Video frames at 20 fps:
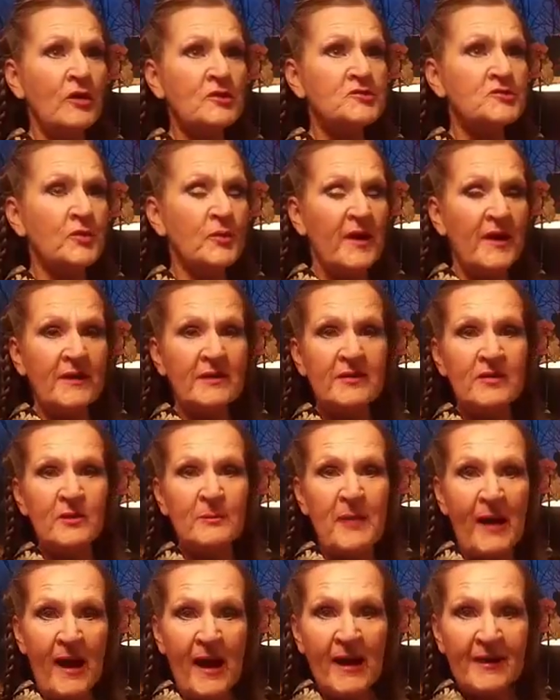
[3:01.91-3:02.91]
doing the
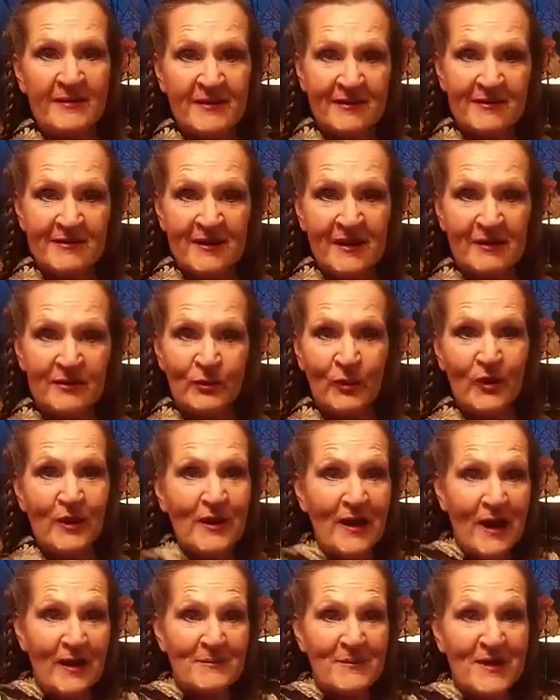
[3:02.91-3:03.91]
behind the scenes work
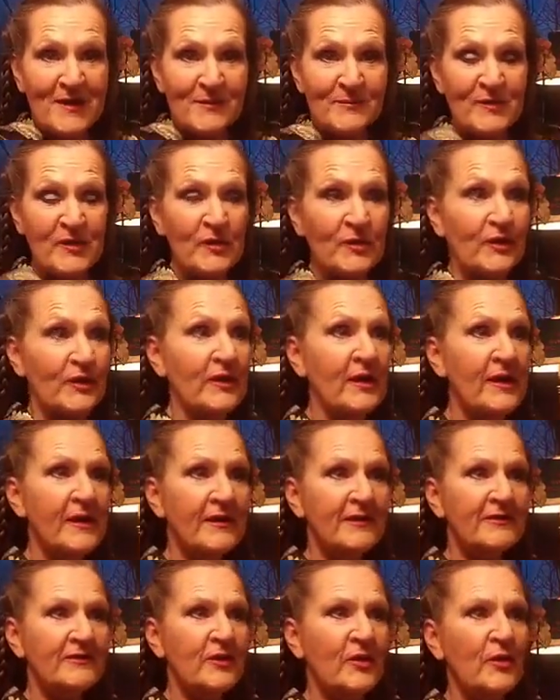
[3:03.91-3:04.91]
on my computer.
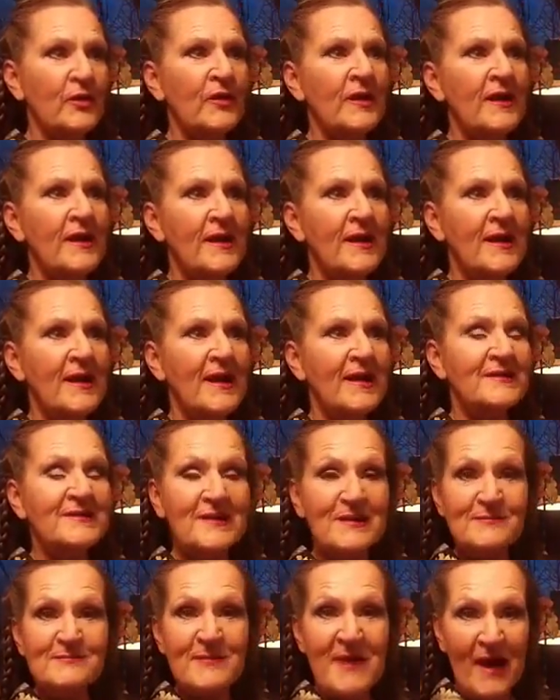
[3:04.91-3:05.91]
So it
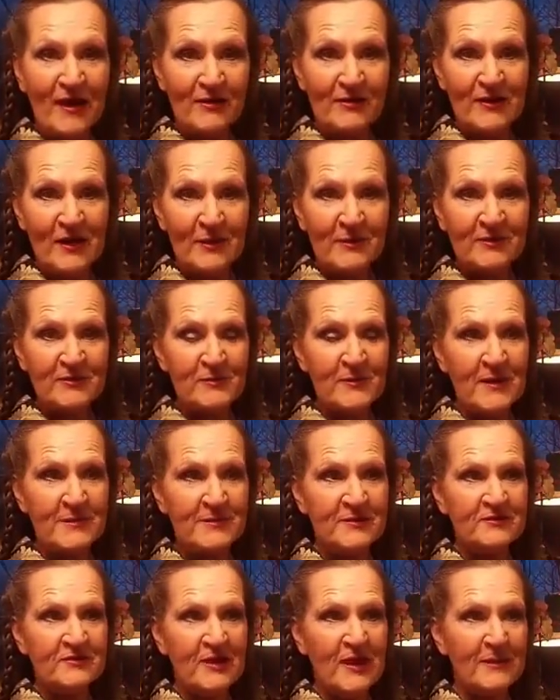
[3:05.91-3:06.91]
didn't matter that I was in my
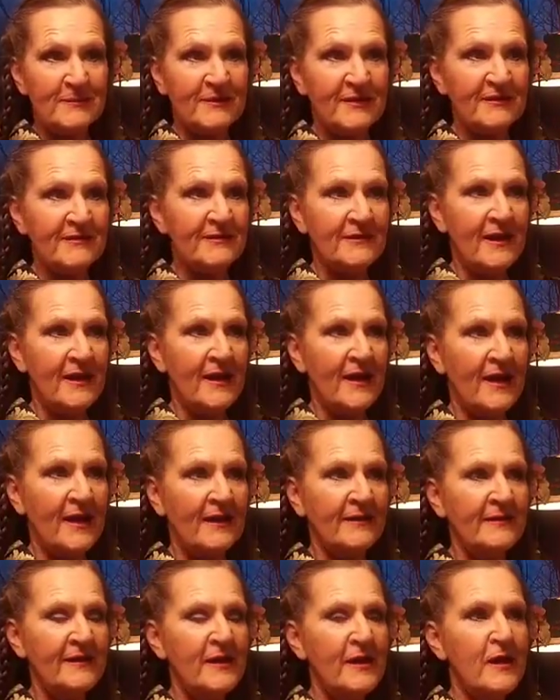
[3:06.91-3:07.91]
pajamas.
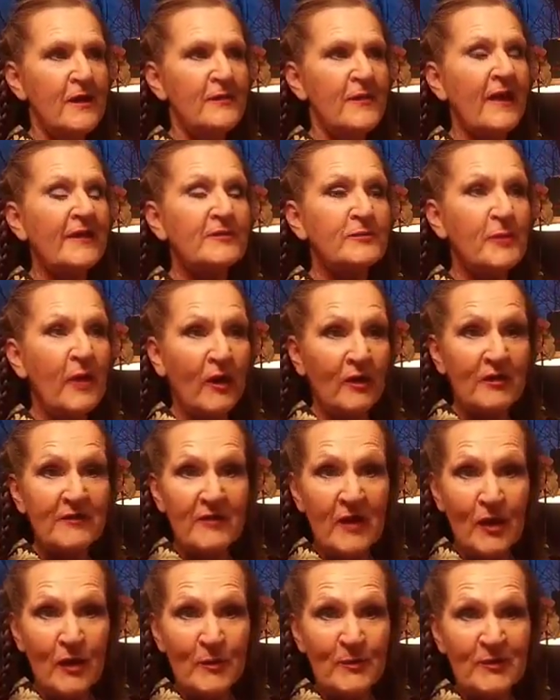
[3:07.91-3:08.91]
And that's part of
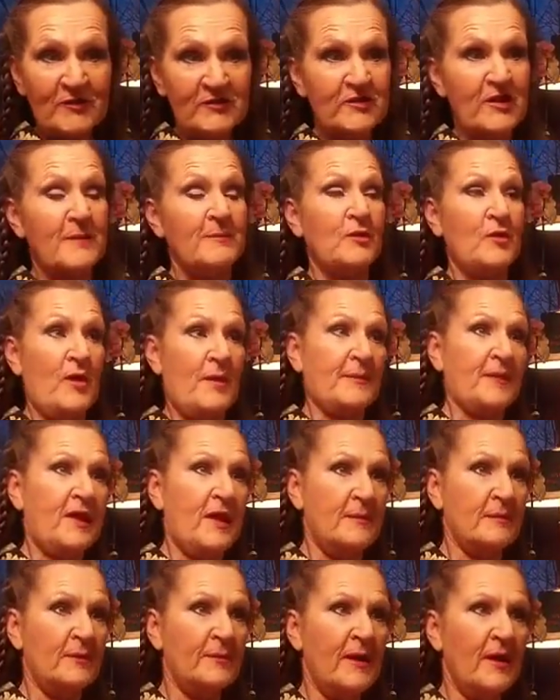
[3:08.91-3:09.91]
how Gramma
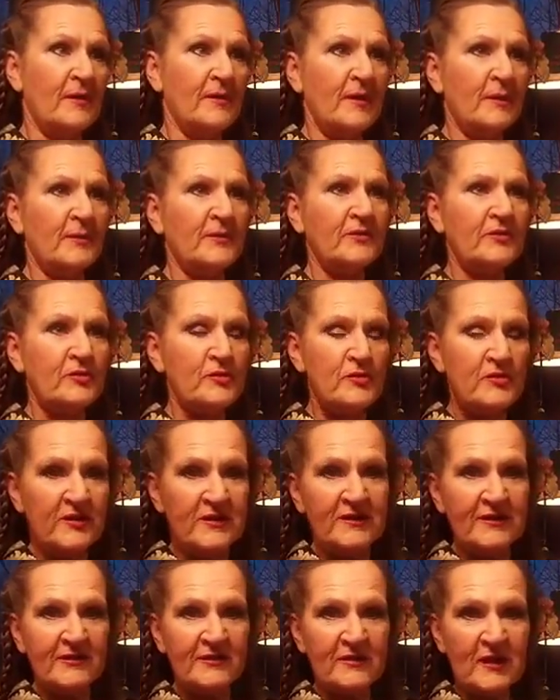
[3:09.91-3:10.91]
came about. It was through the
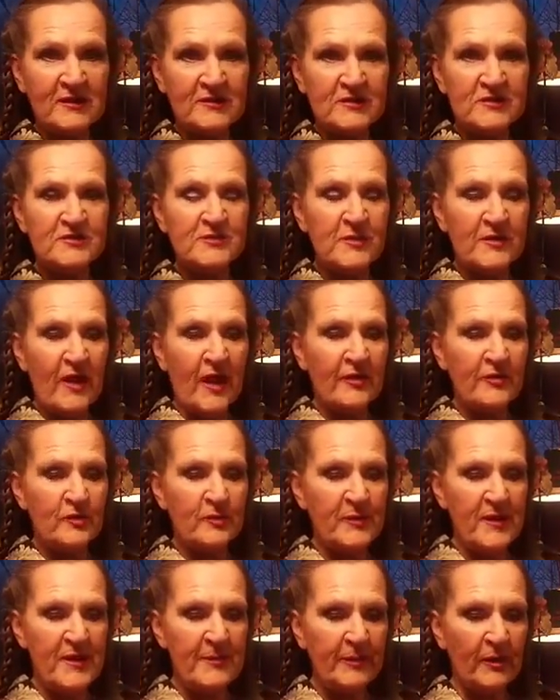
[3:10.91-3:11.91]
discussions with other
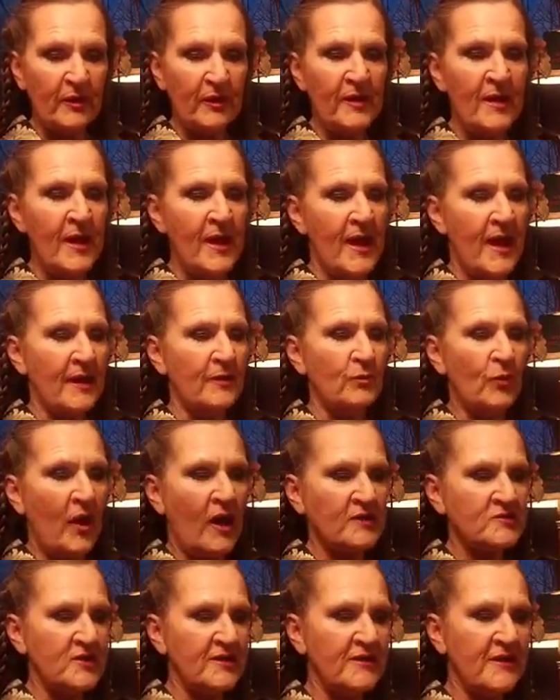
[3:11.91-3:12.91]
people and
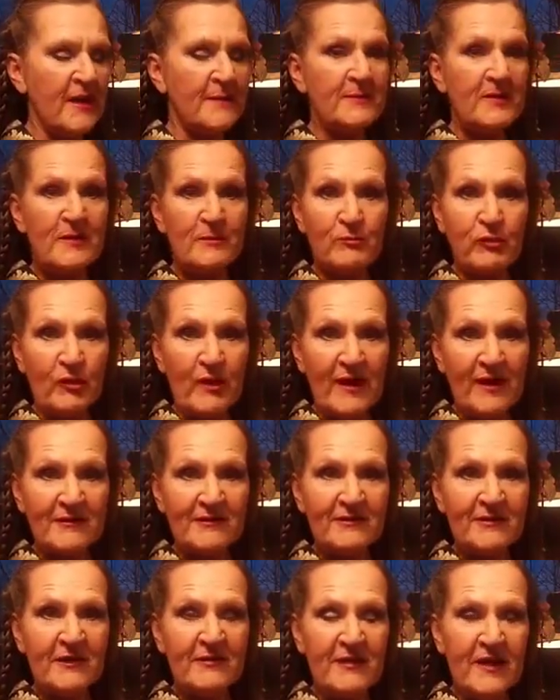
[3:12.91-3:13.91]
watching them and the
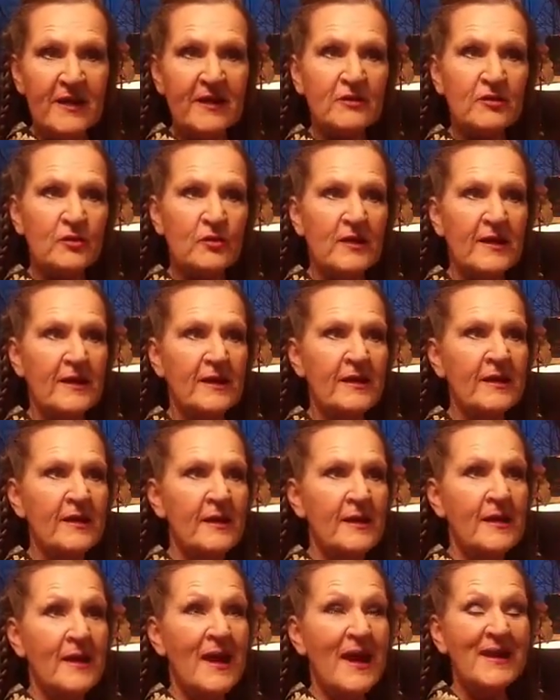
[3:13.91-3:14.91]
brands that they had created.
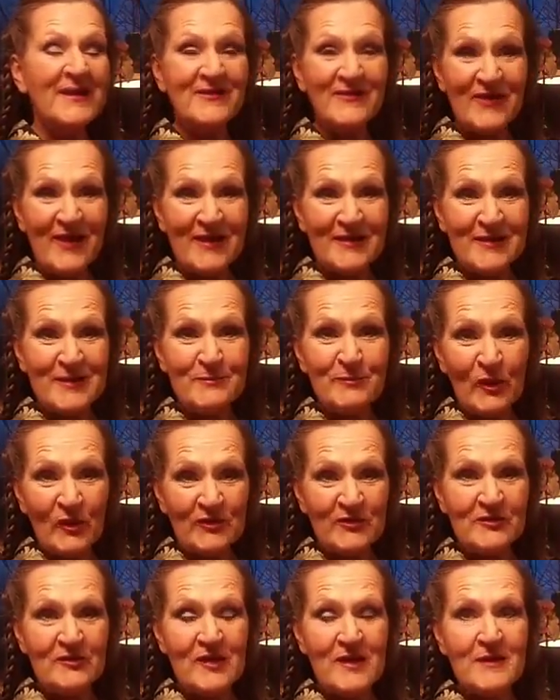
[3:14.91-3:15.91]
And frankly,
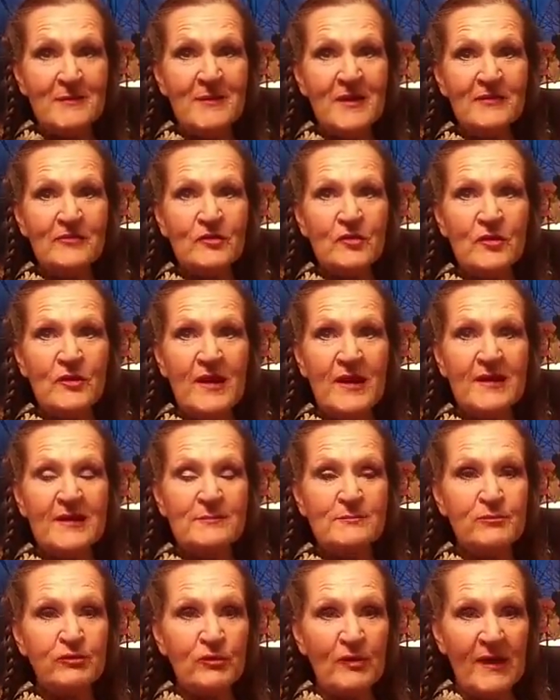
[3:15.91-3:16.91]
most of them have
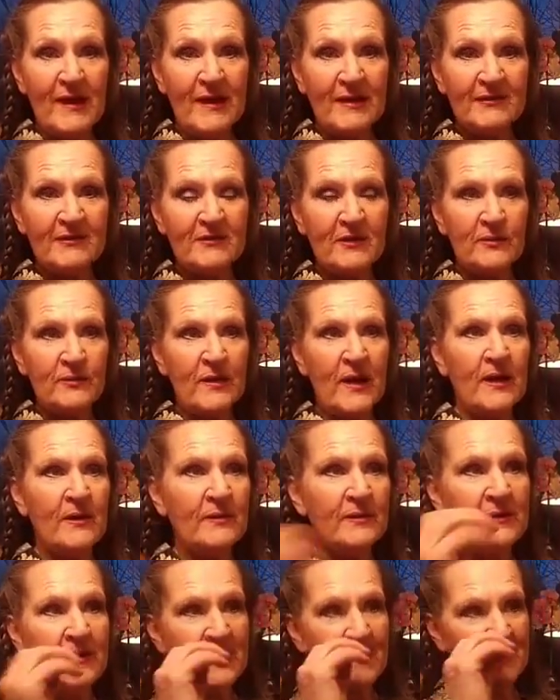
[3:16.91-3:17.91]
created brands
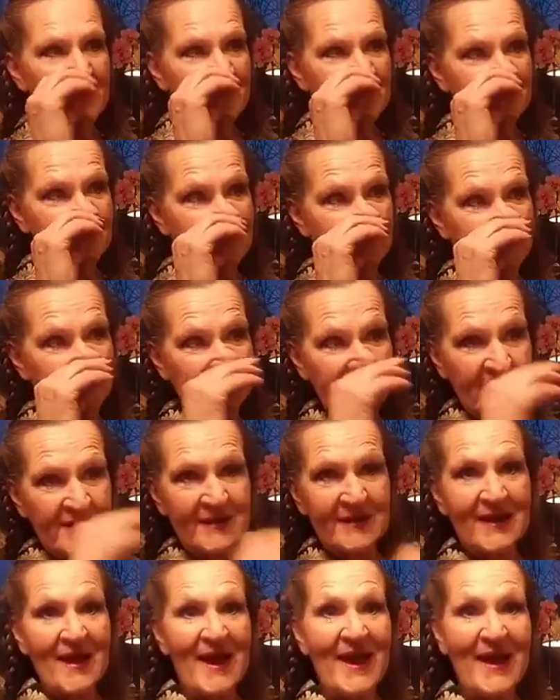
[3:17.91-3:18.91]
around something like
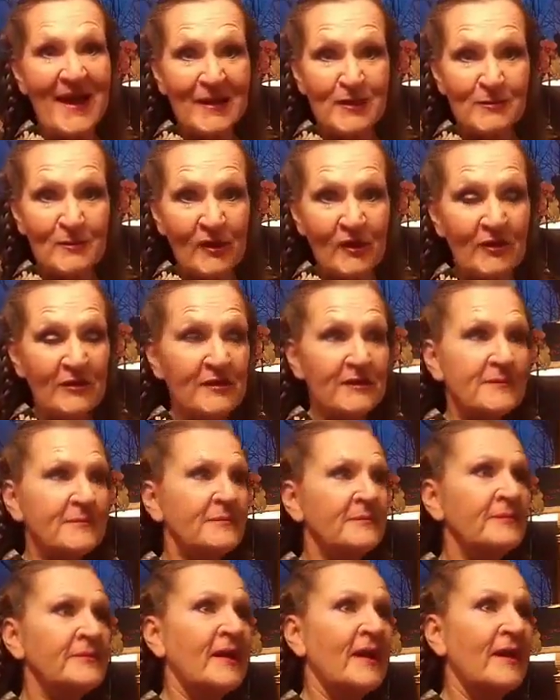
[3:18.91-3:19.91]
an animal.
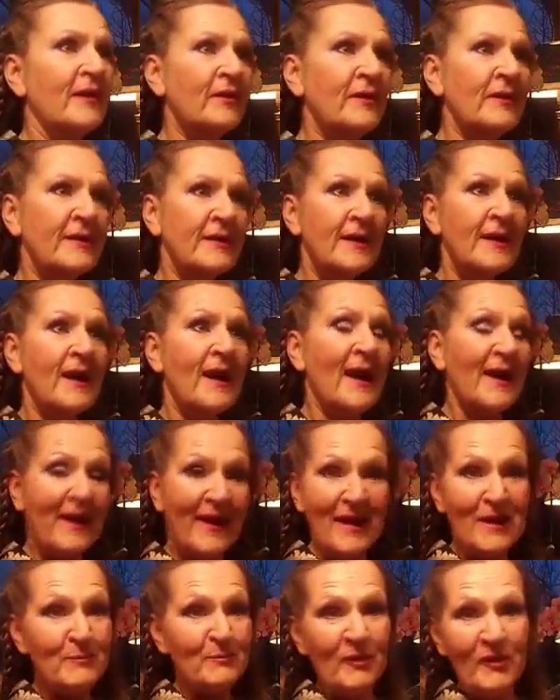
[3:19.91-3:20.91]
Now, I
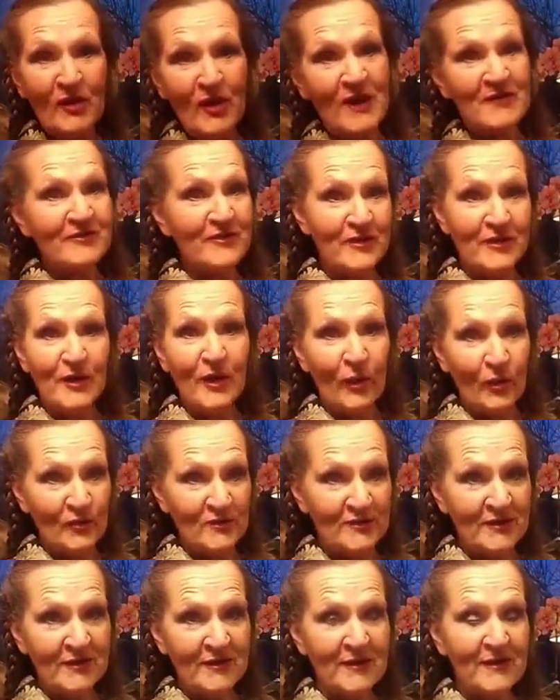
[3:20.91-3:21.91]
can't pull off a
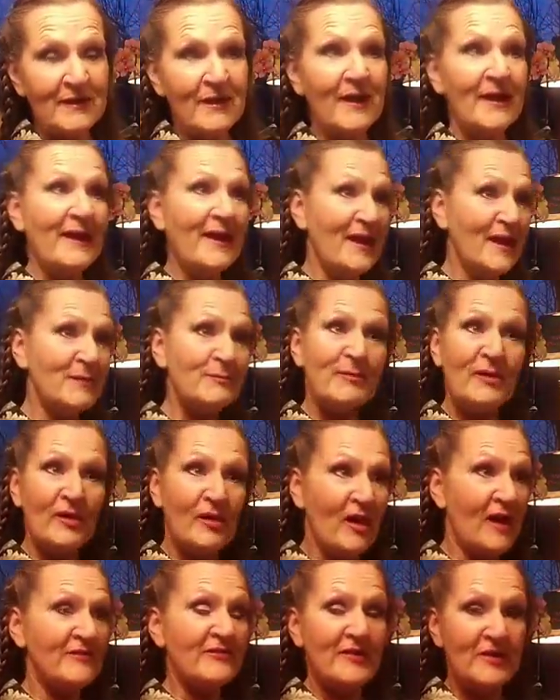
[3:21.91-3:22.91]
goat. I can't pull
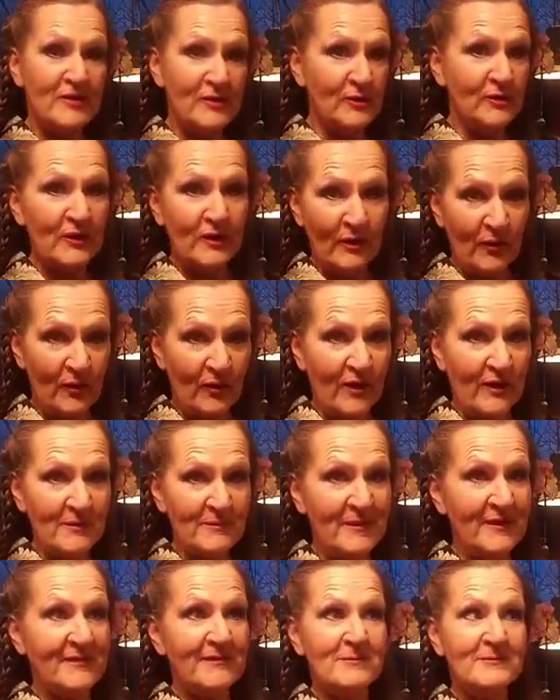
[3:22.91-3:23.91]
off a unicorn
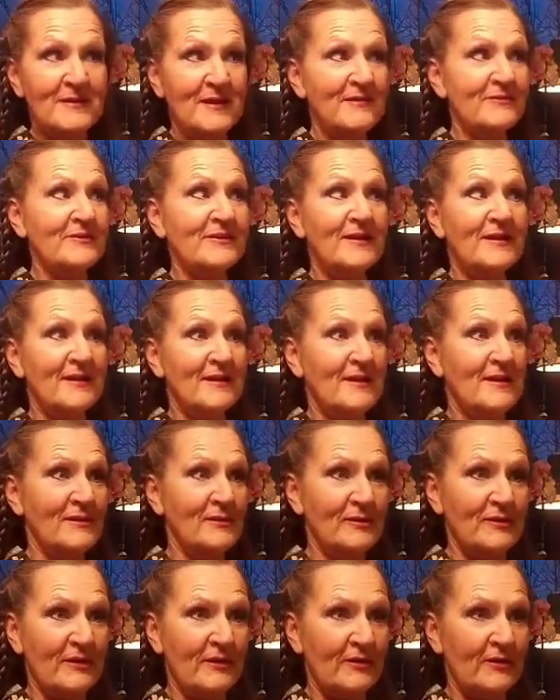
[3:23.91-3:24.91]
because I'm definitely not a
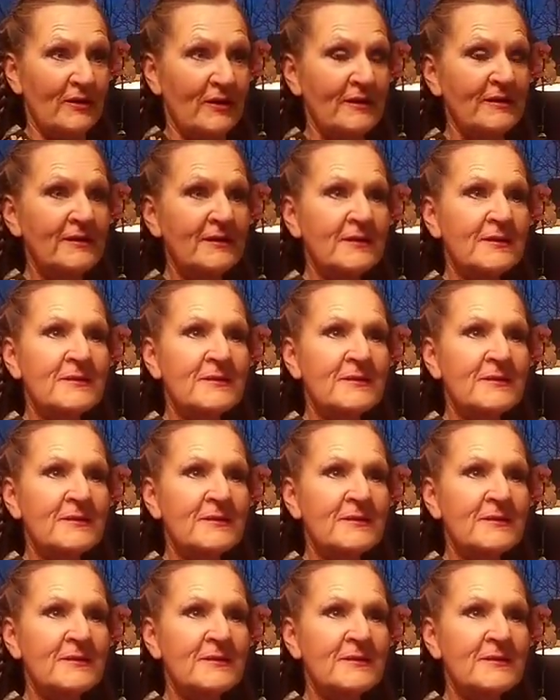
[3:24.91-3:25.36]
unicorn.